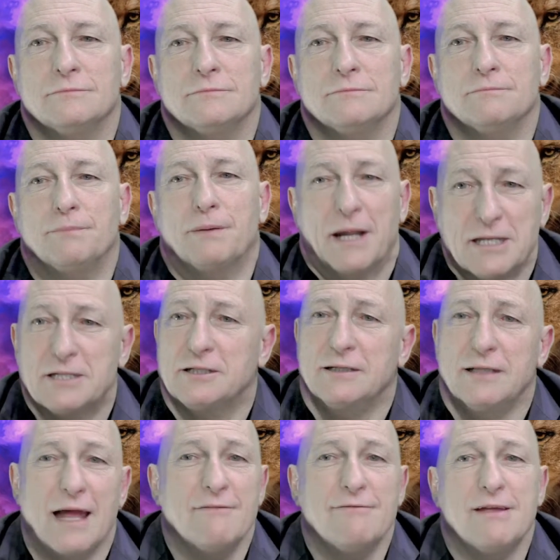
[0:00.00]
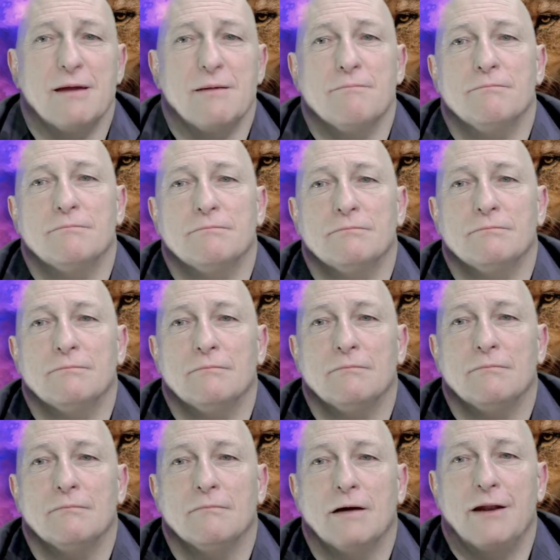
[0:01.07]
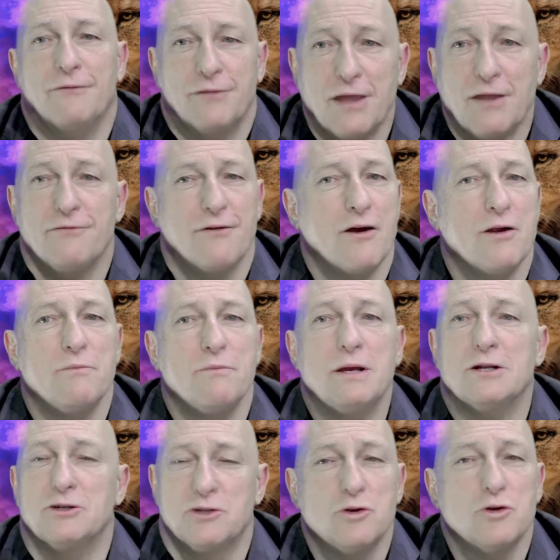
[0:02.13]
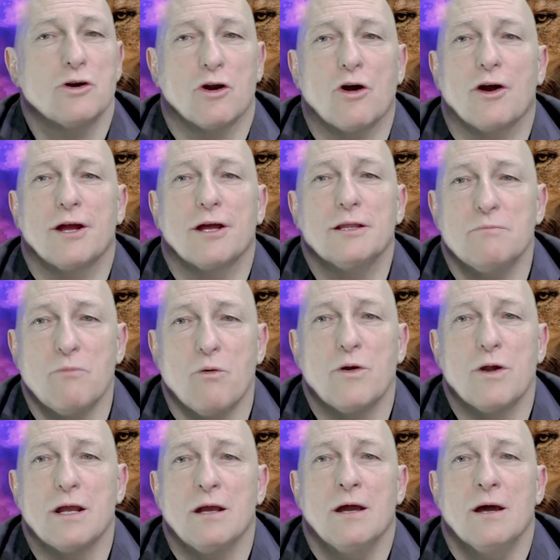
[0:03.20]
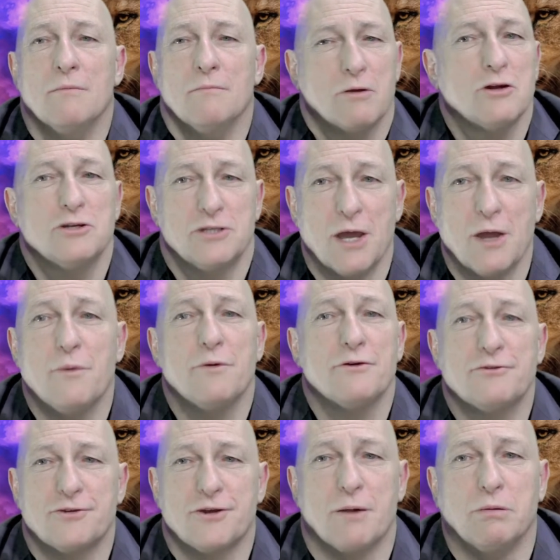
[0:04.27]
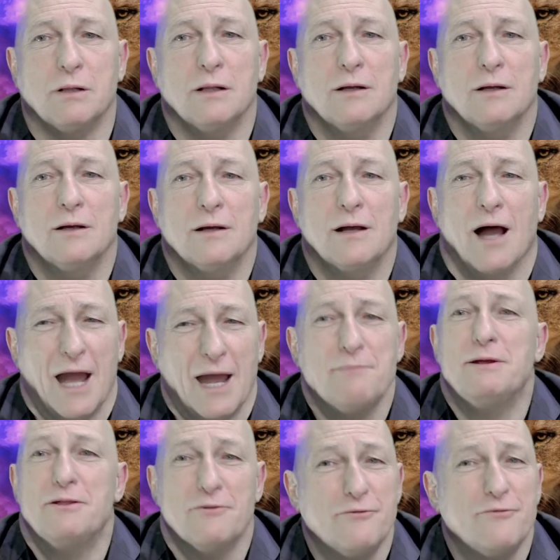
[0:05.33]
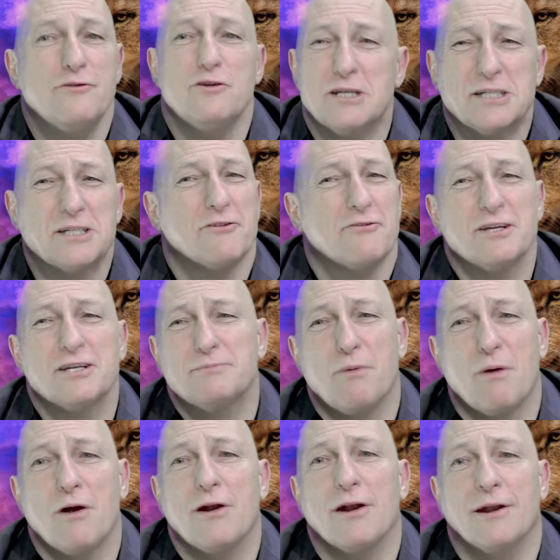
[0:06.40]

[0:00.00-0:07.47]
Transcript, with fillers: But I still love them. And if they phoned me at two o'clock in the morning because they were in trouble, I'd be the first to respond.